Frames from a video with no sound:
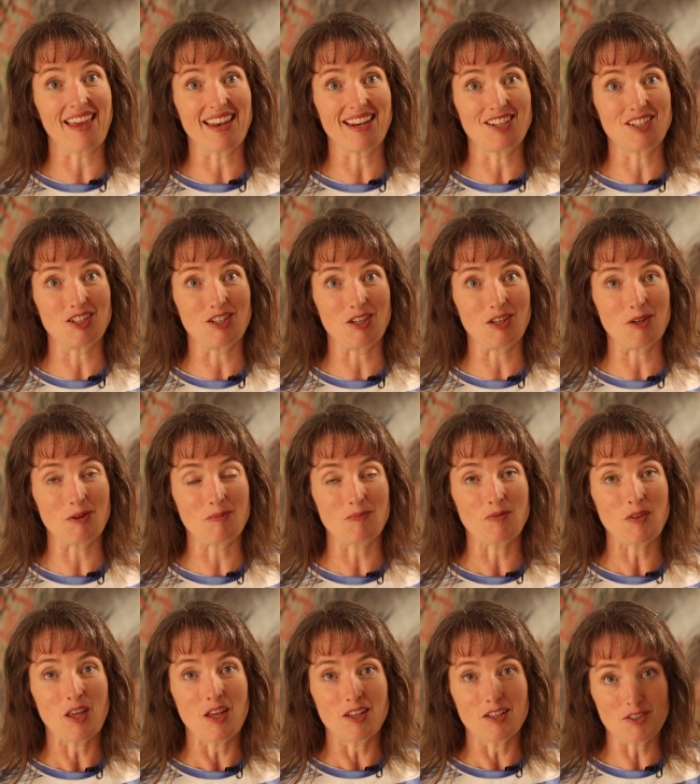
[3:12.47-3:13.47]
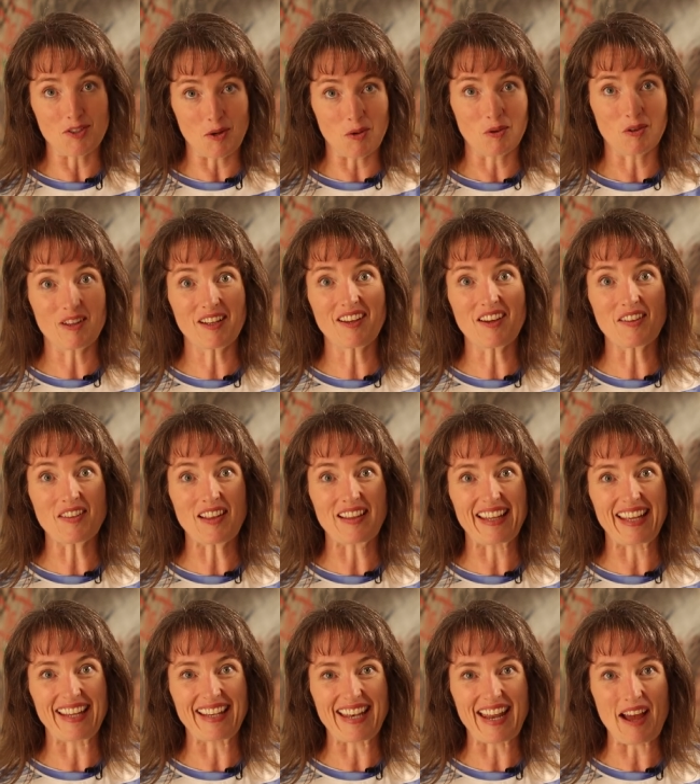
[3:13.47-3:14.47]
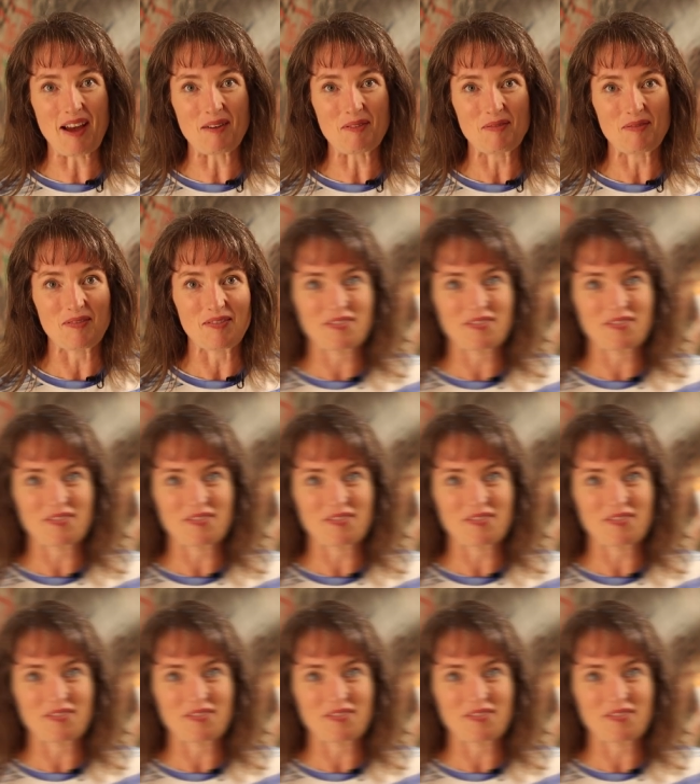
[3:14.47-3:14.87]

get it to you. So click on the link now.